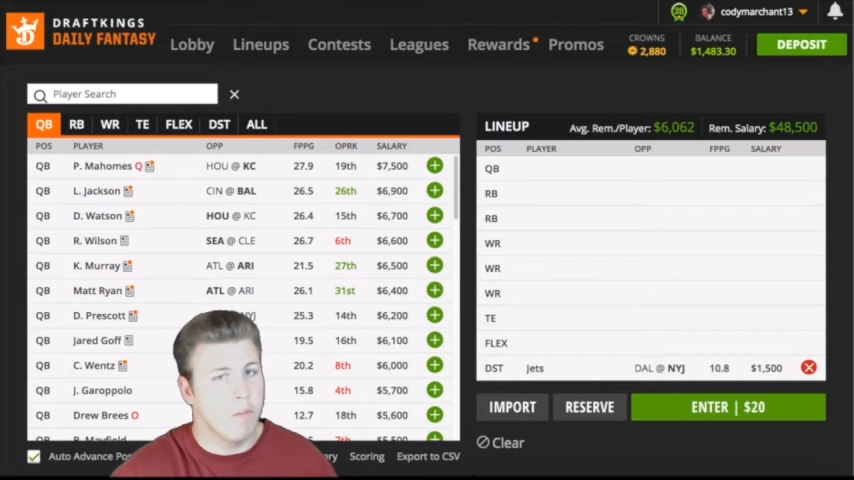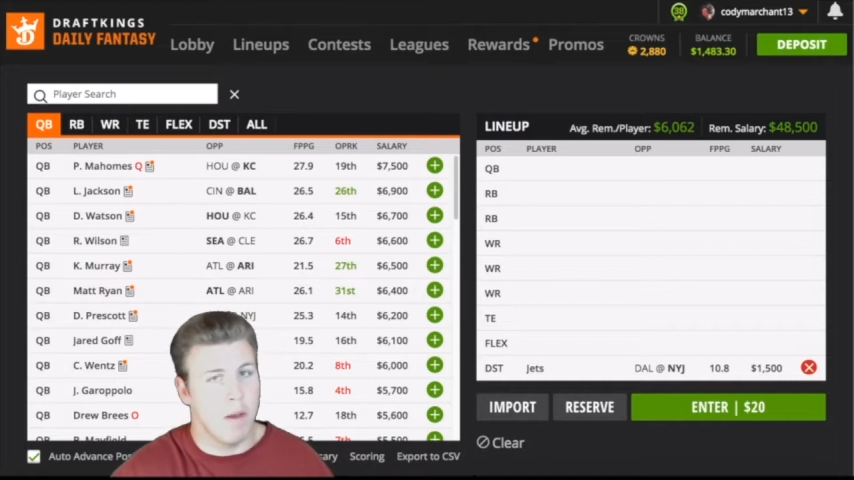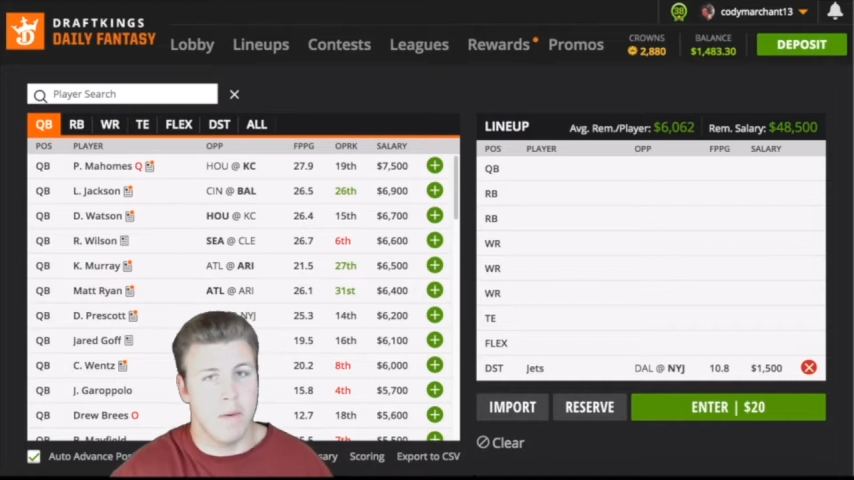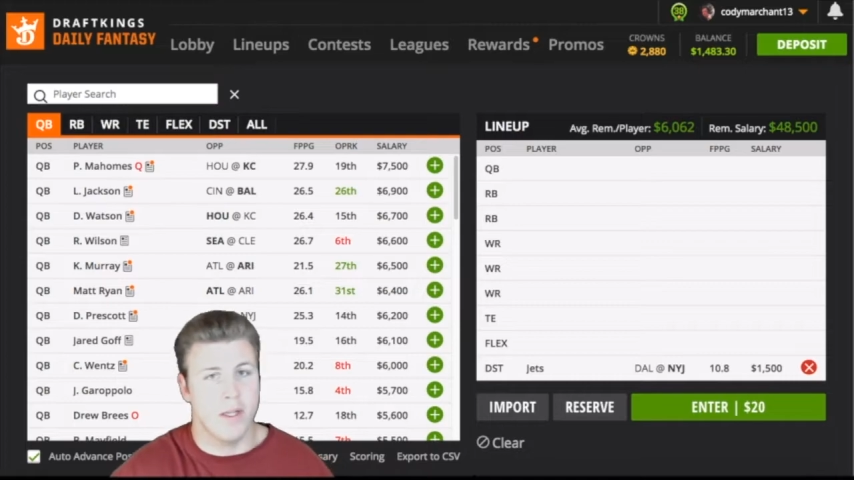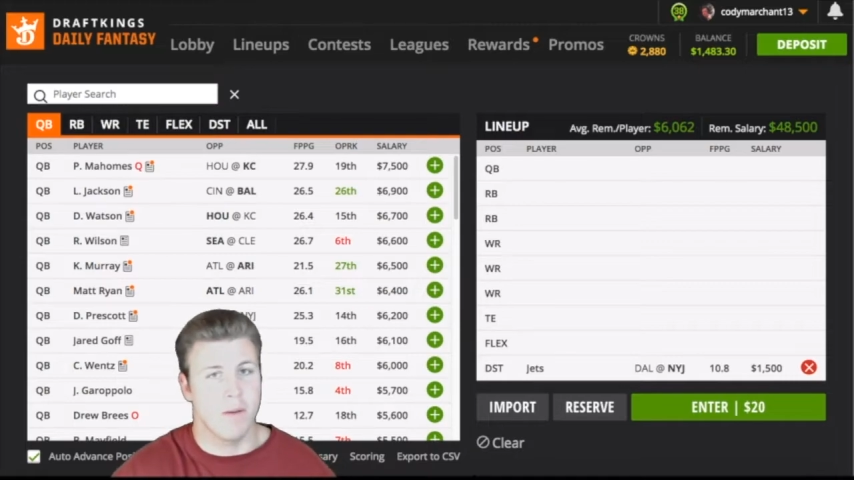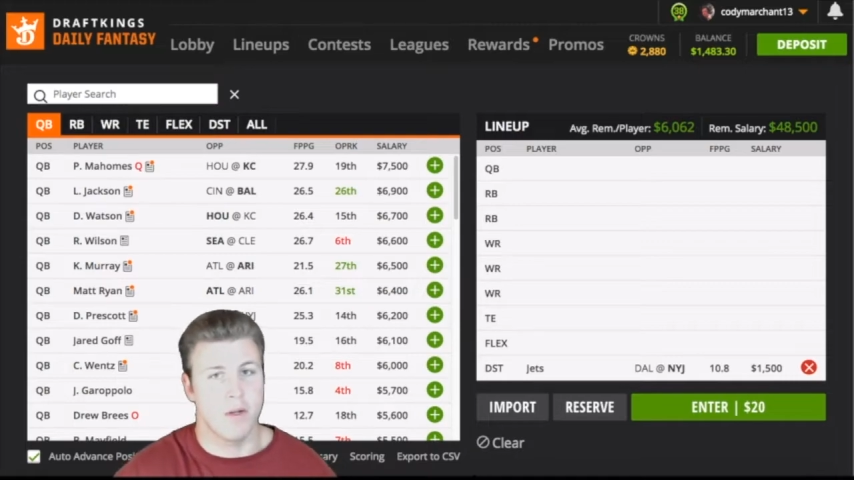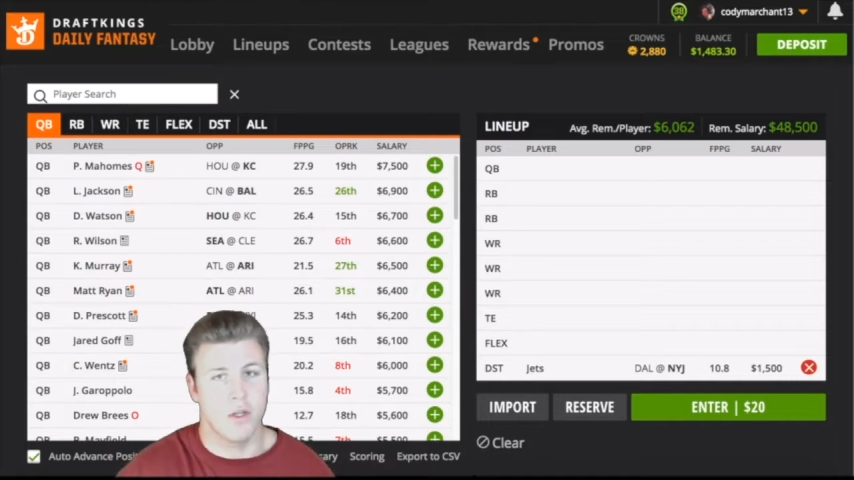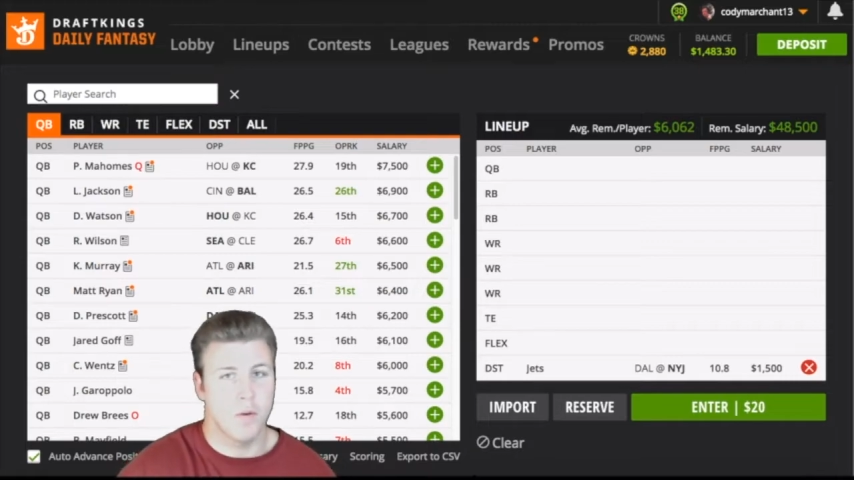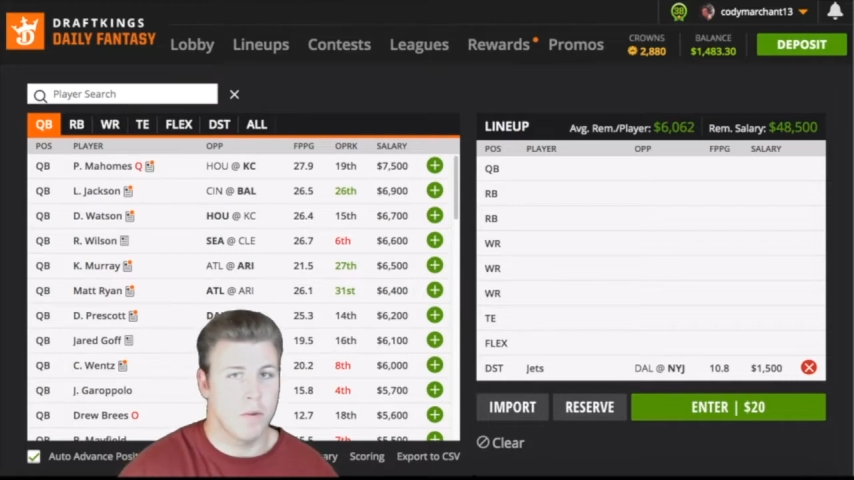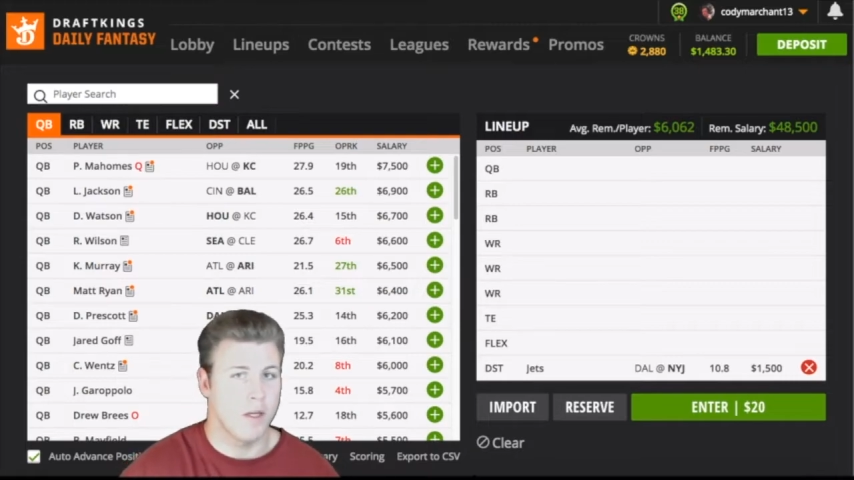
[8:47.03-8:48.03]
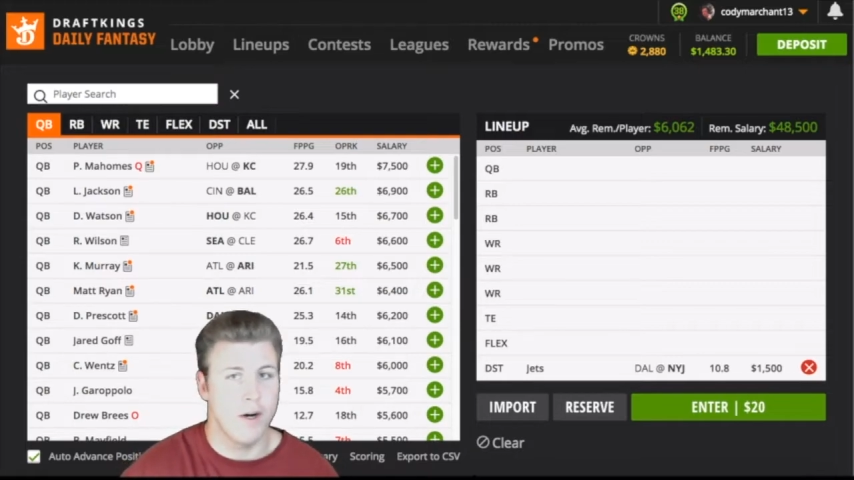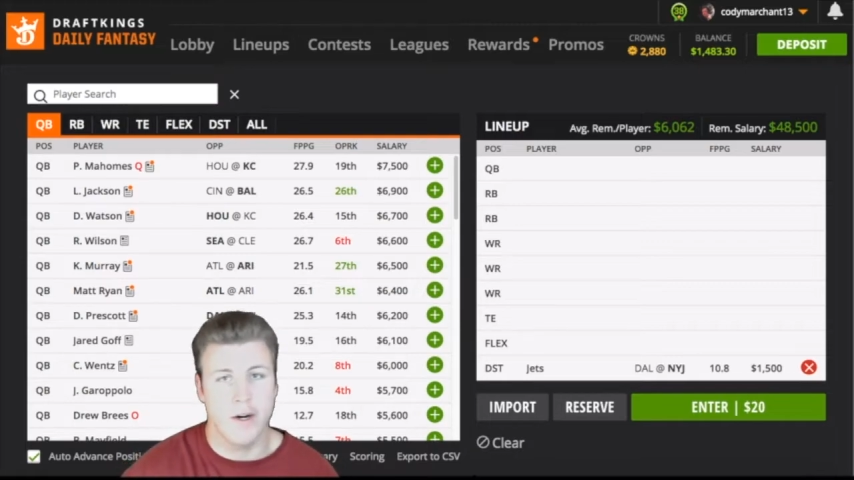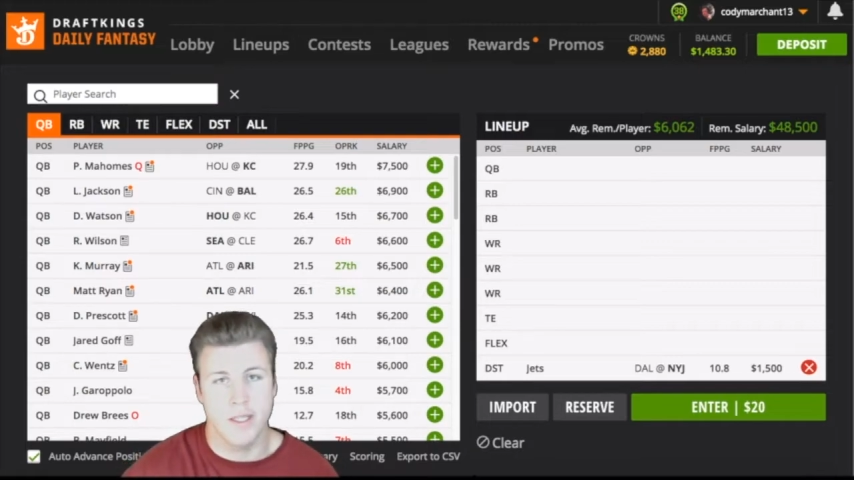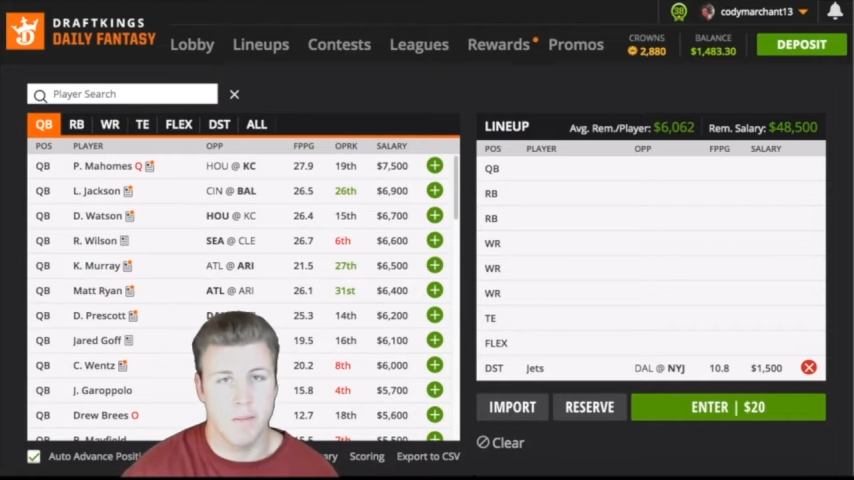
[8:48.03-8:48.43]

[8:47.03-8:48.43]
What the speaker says: Maybe it's something super serious.